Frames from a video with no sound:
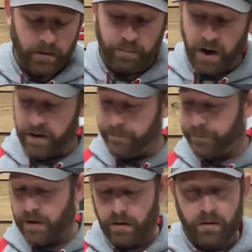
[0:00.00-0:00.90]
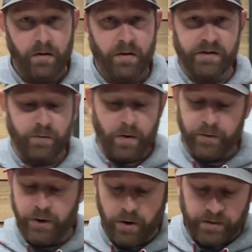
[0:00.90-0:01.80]
But this is what
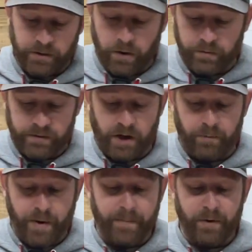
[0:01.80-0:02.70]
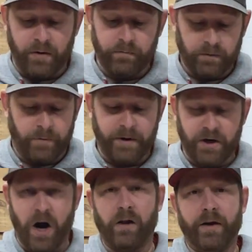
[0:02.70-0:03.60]
we're doing. So salt, pepper, a little bit of
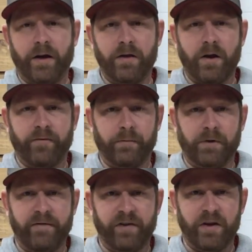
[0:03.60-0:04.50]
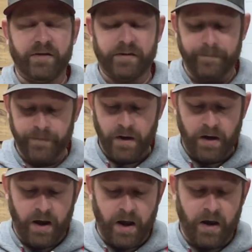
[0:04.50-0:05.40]
garlic in there from Livia's,
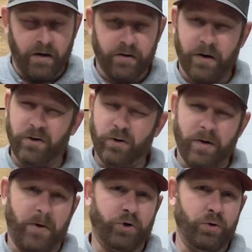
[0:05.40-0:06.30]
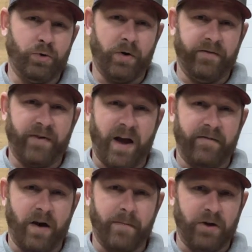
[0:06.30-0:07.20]
and I'm going to do it about
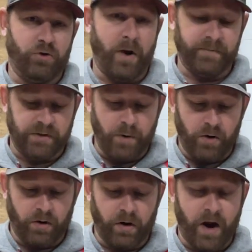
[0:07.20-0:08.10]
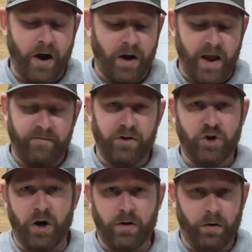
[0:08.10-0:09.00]
225 on my drum smoker. I already have the
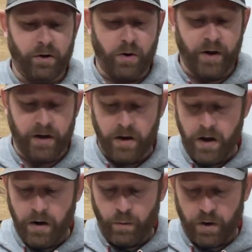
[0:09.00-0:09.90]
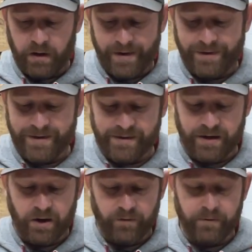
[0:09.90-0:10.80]
charcoal going. We're going to let this
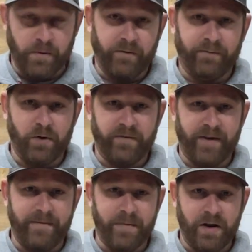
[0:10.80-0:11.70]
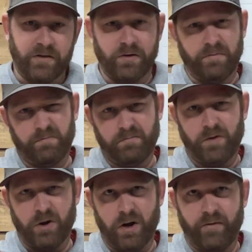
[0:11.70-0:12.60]
sit here for about 45 minutes or
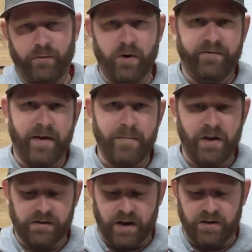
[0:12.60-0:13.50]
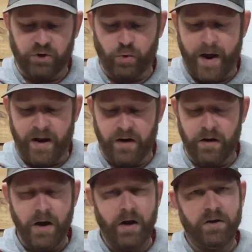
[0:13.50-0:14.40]
30 to 45 minutes, let it sweat in
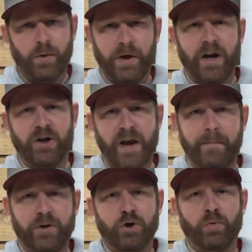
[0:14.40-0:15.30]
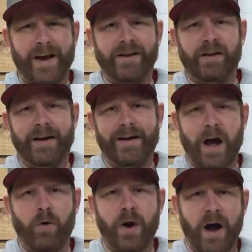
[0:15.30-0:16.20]
until we get our temperature regulated
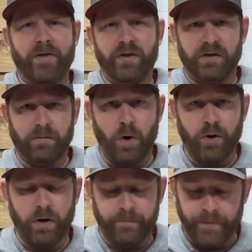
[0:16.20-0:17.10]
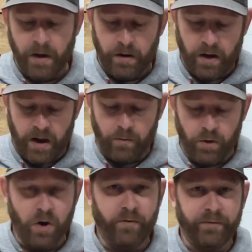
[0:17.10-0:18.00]
out on the smoker, and
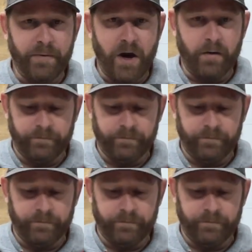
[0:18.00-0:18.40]
we'll go from there.